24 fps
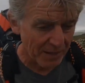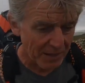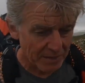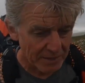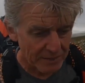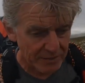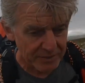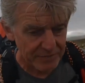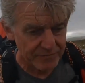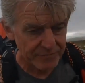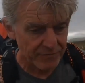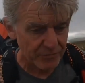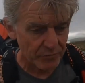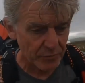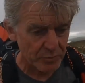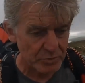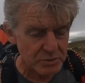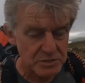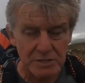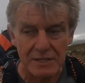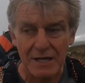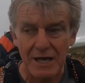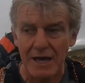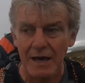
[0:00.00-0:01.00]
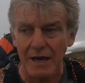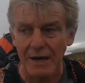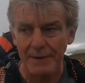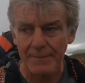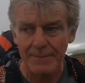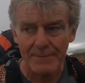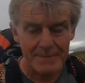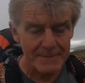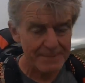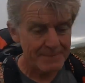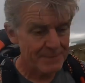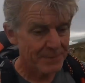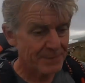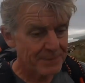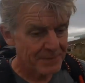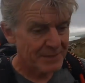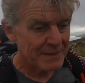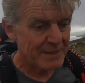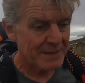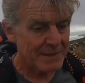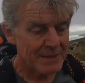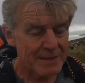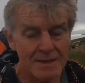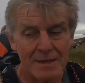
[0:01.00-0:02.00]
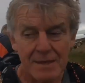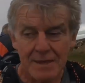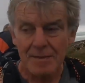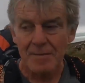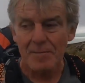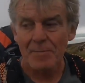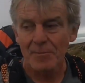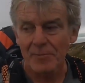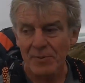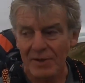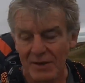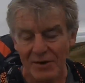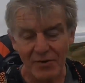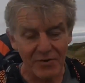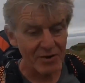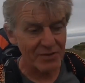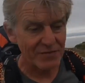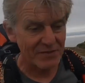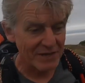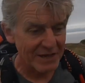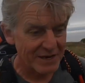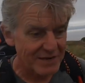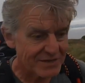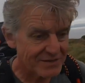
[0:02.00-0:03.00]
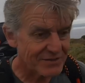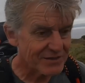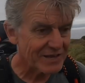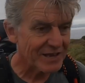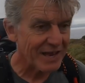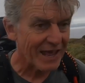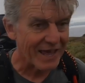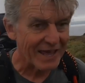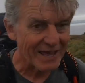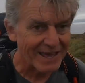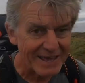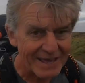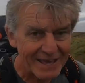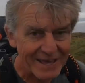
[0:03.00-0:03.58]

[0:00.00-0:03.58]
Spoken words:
looking forward to that beer at the end of the day.